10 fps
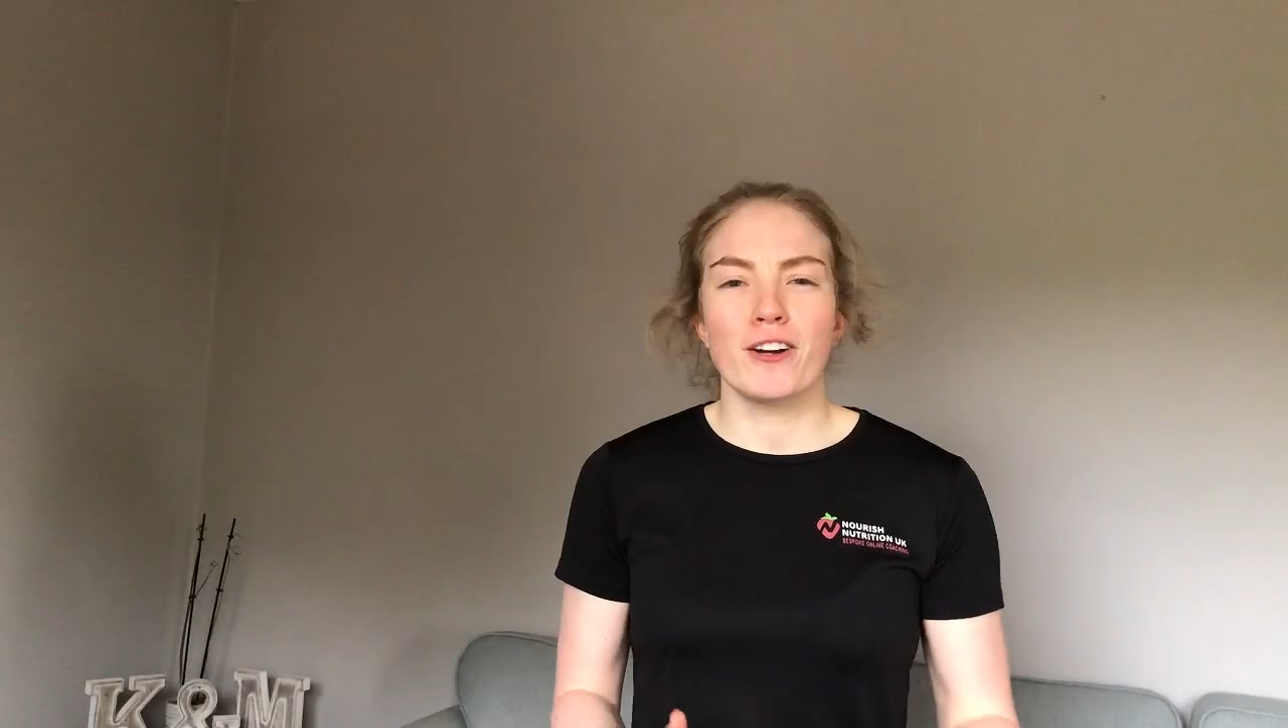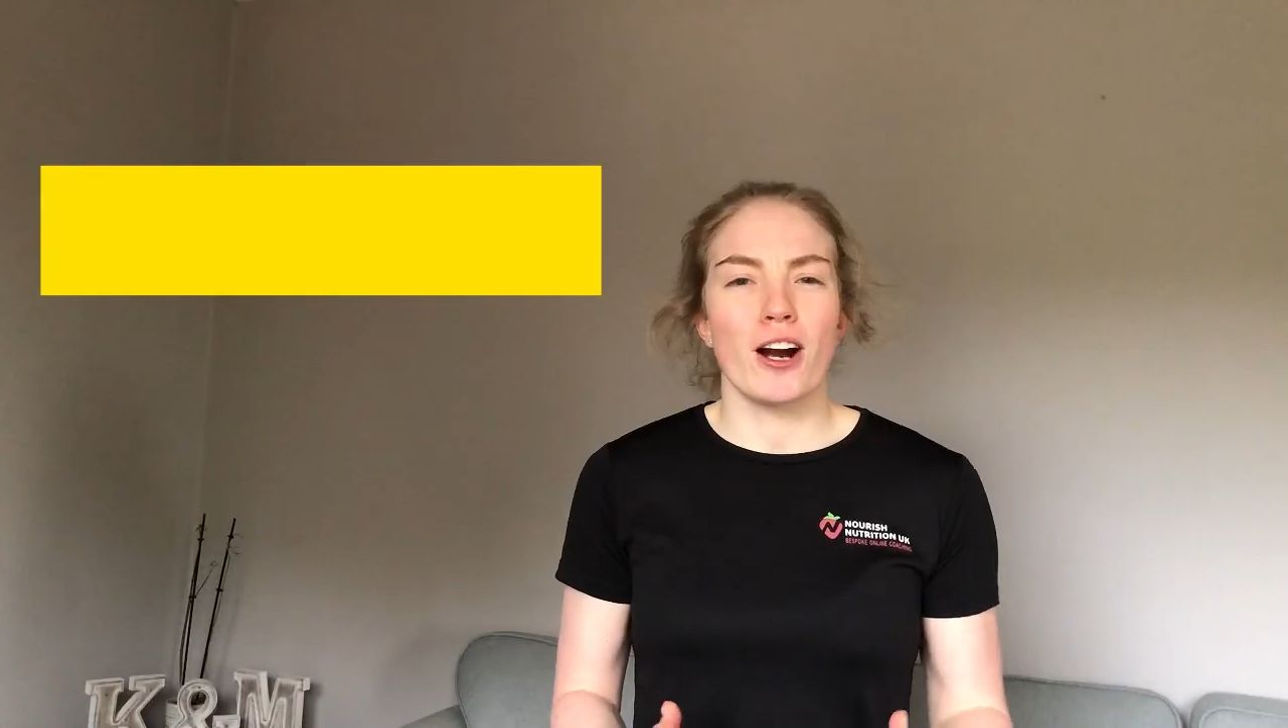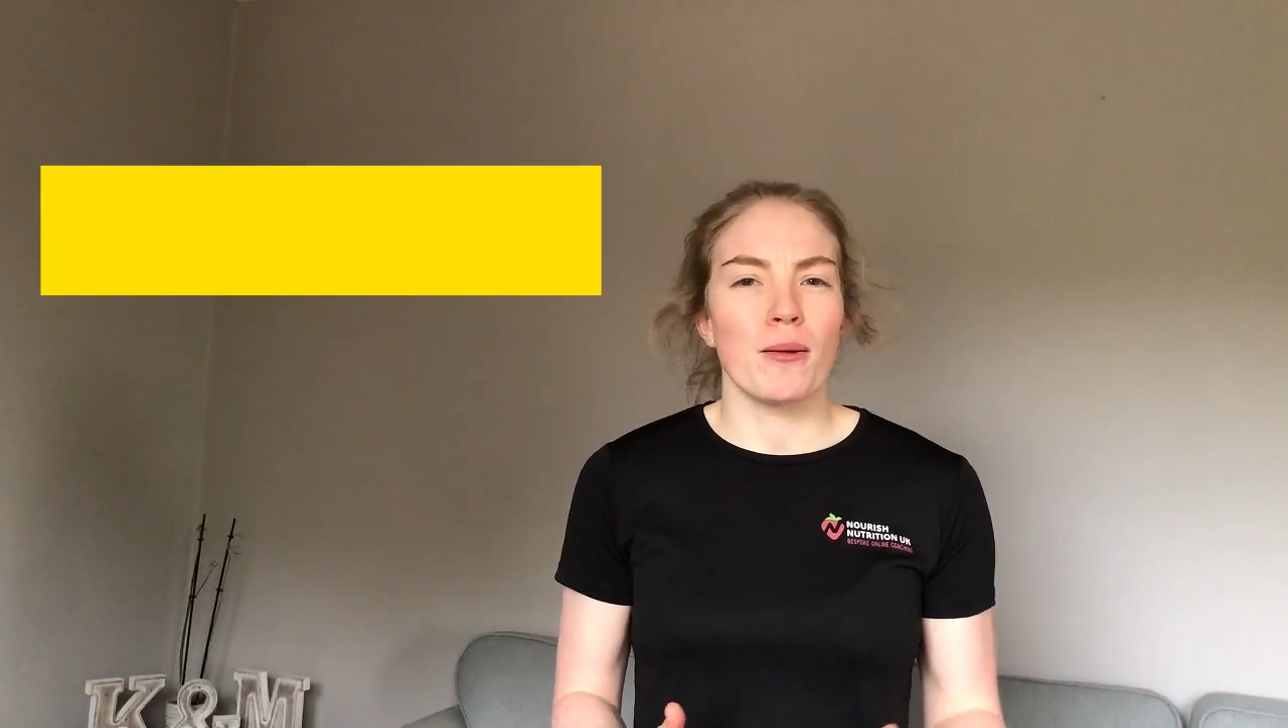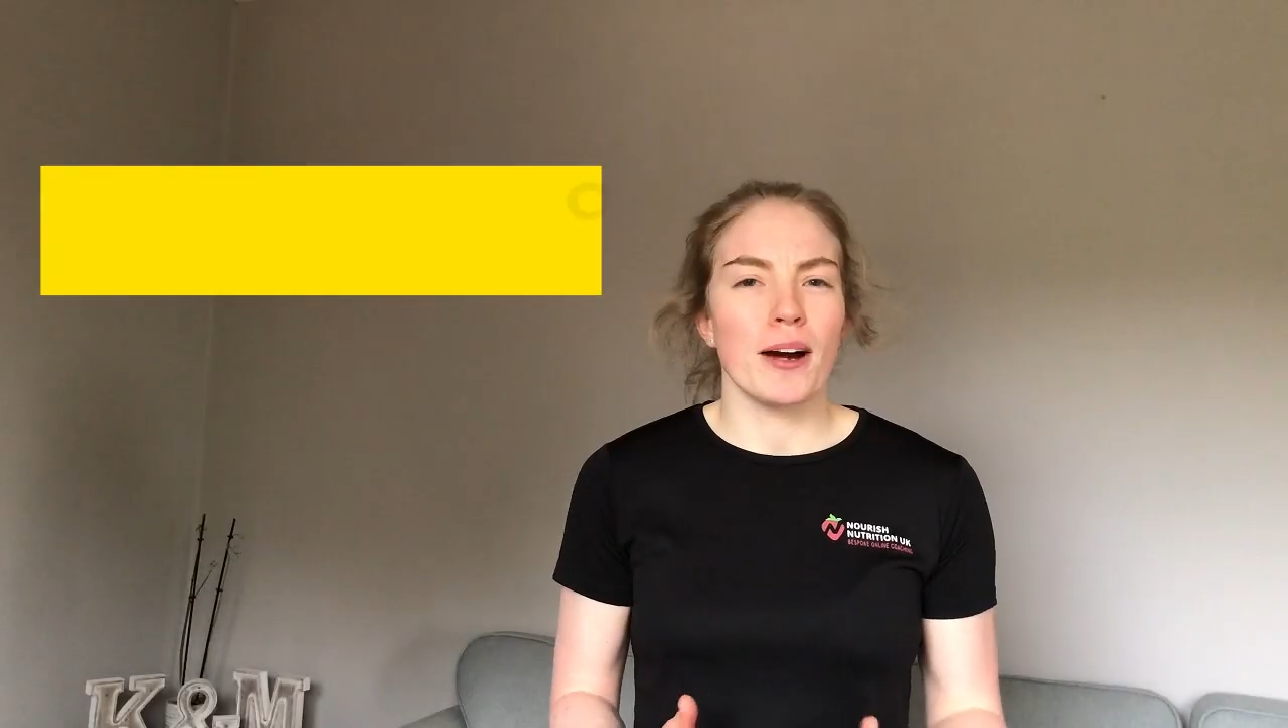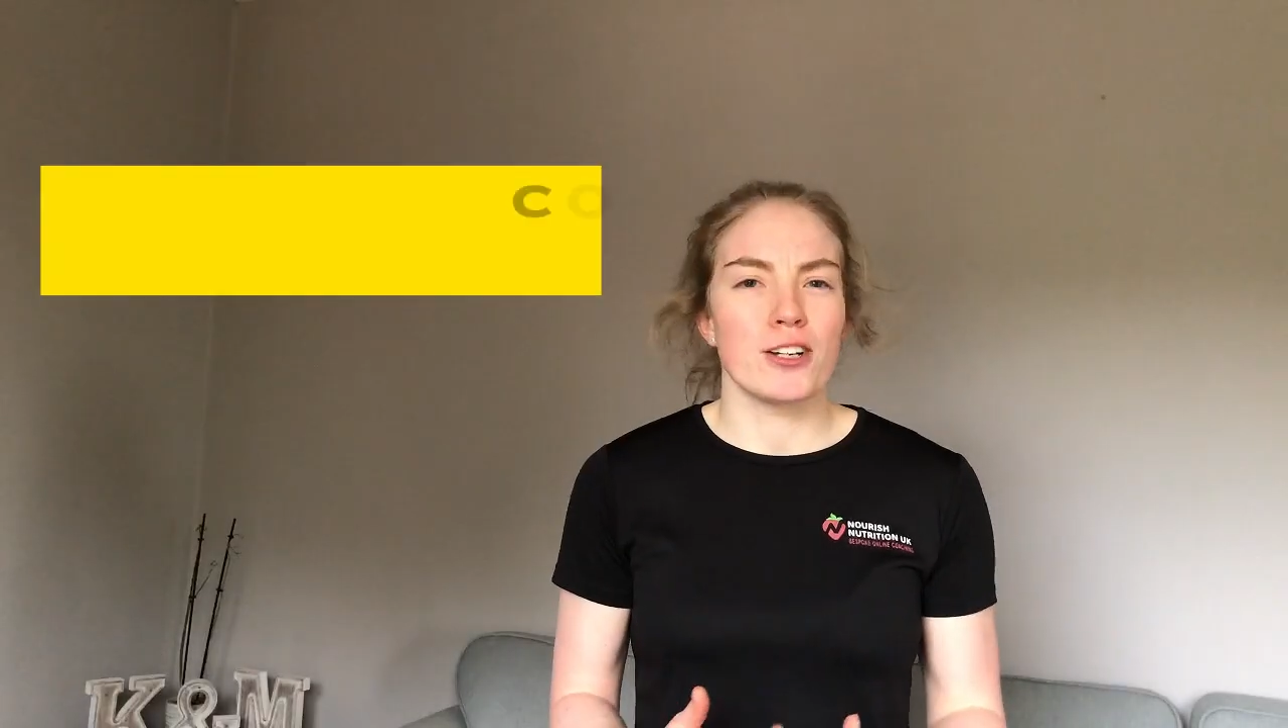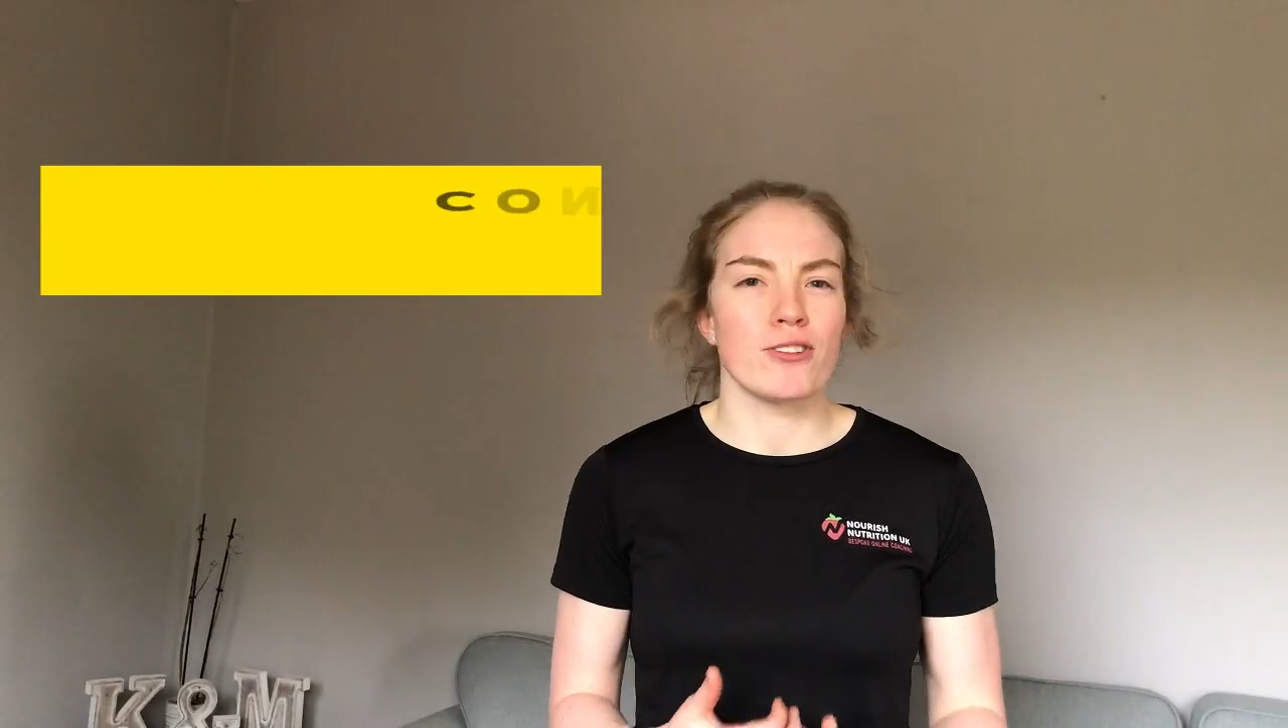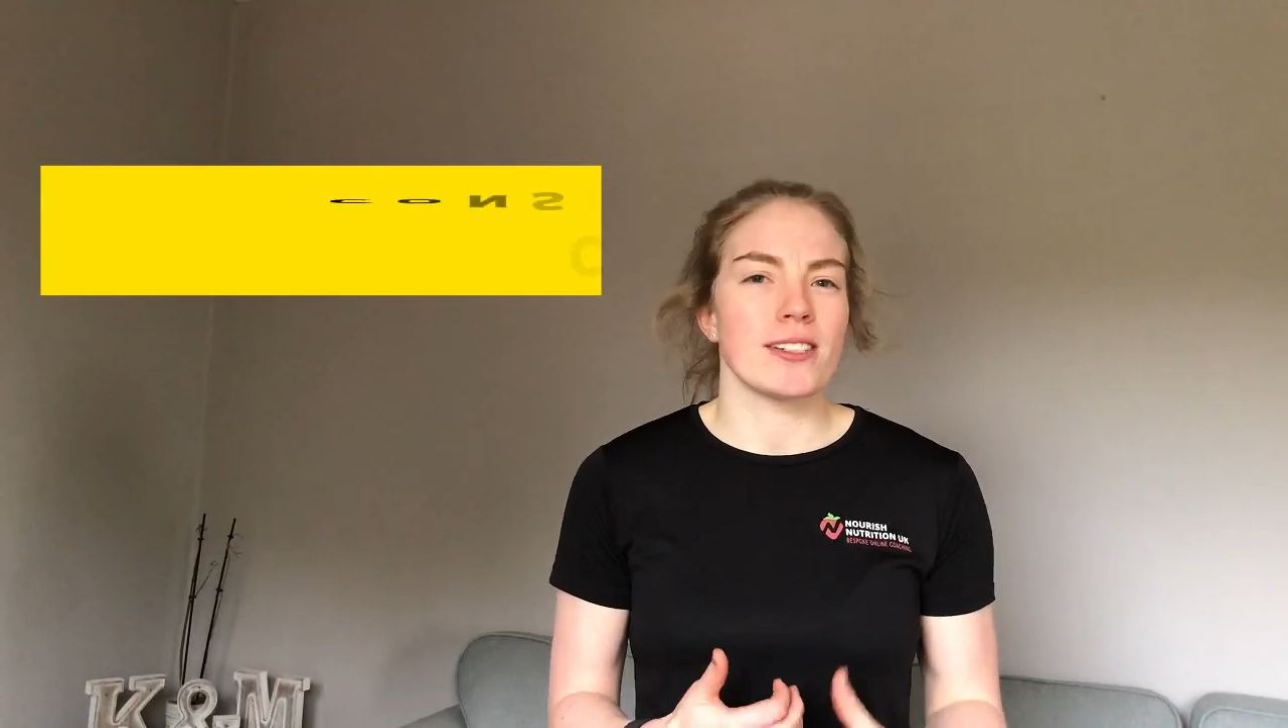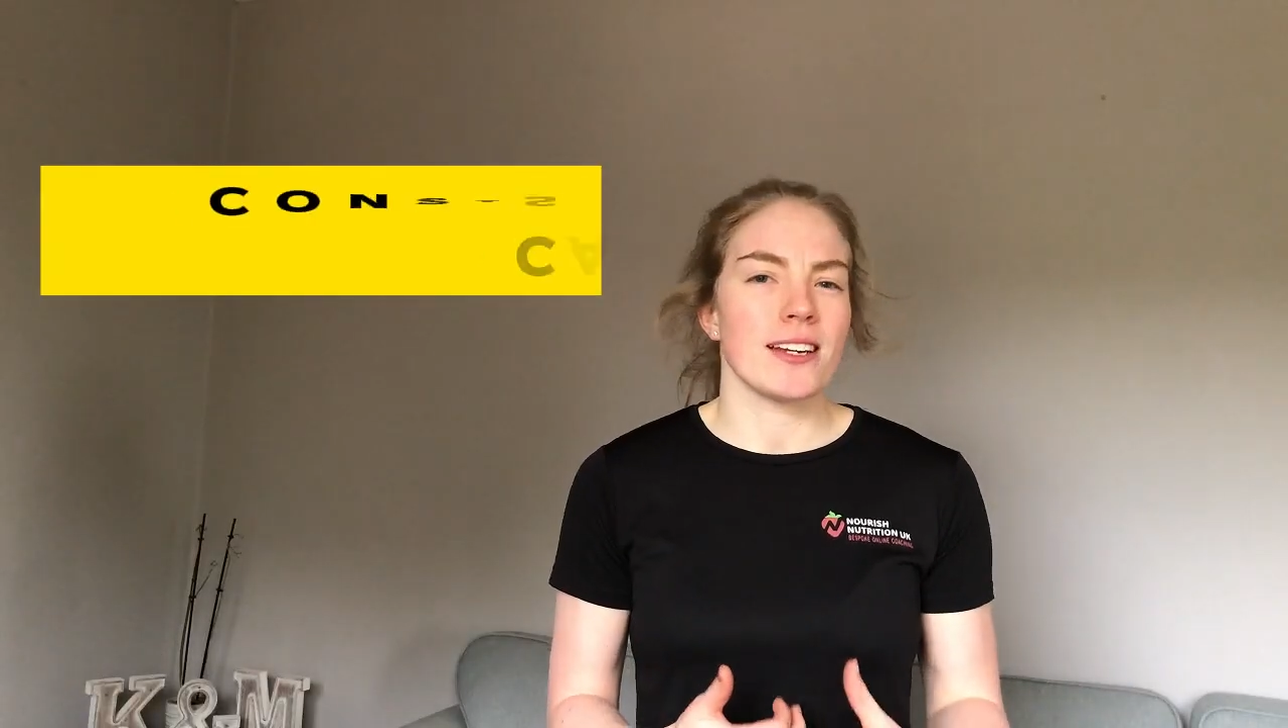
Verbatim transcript: carbohydrates